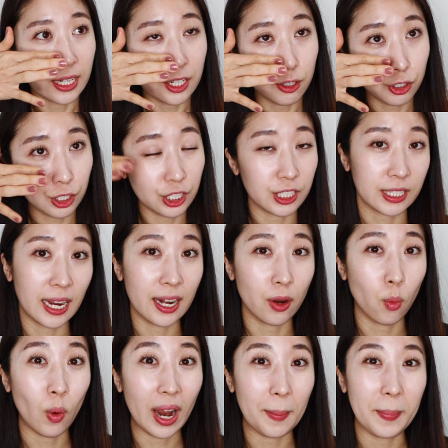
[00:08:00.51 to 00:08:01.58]
I usually just kind
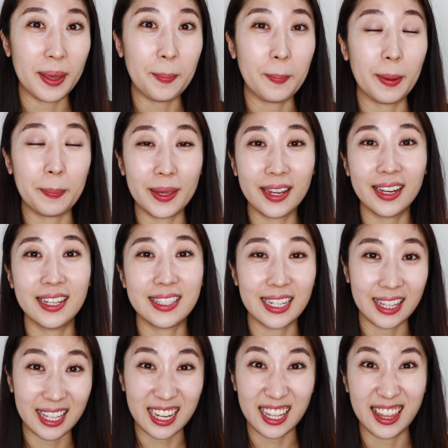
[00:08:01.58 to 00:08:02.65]
of wipe it. But because
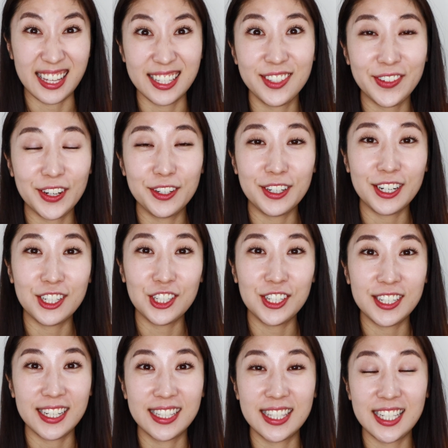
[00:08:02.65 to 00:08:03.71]
I think this
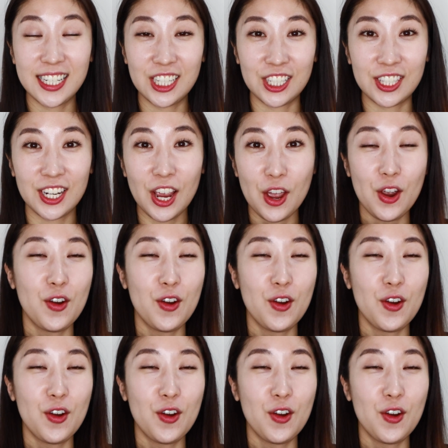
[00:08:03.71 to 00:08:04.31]
foundation tends to just